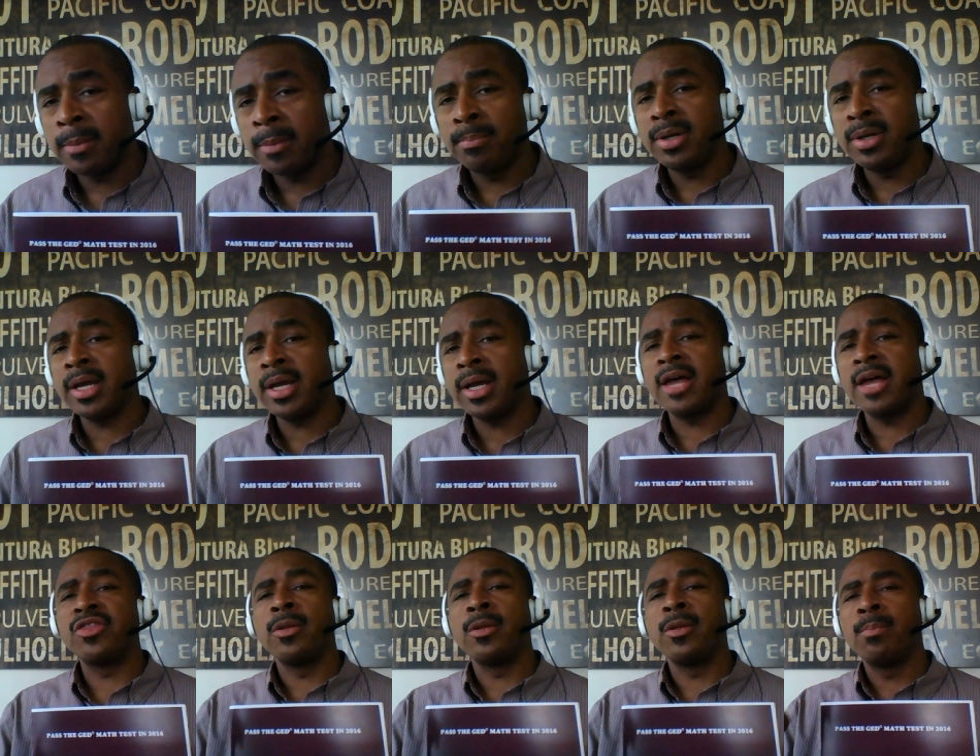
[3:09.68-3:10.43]
book
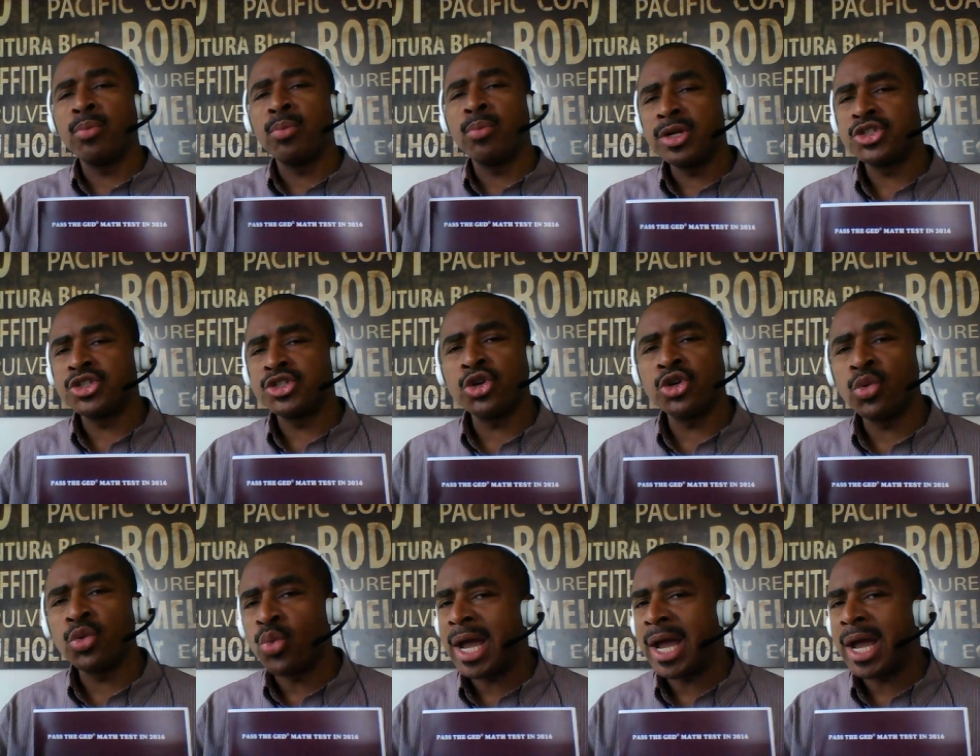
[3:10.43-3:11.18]
at the printer
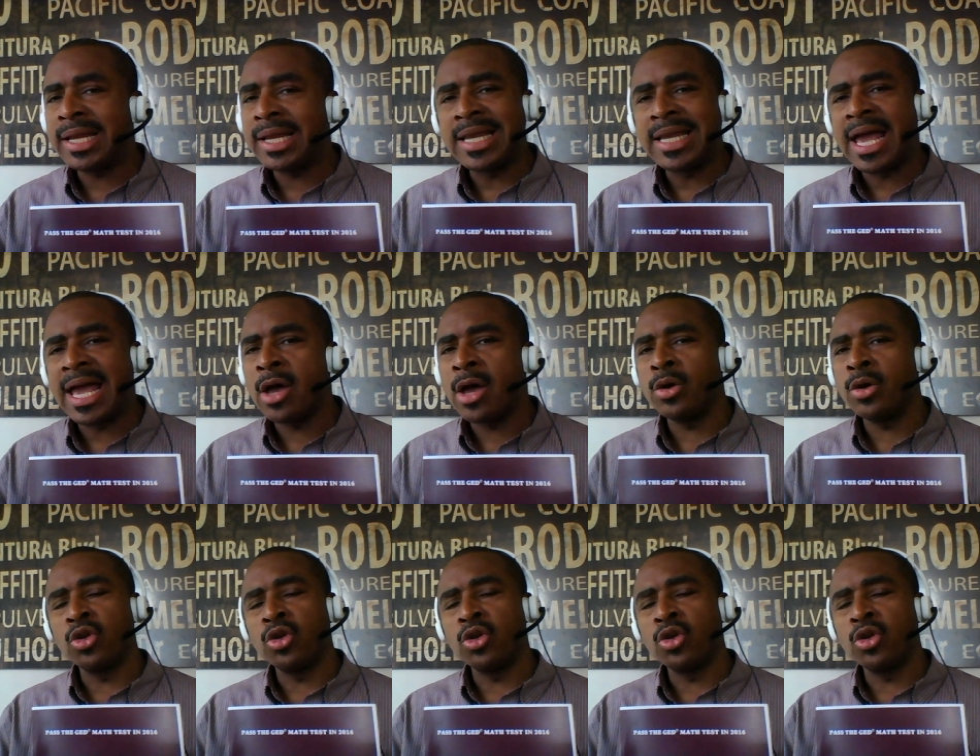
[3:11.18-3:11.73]
right now.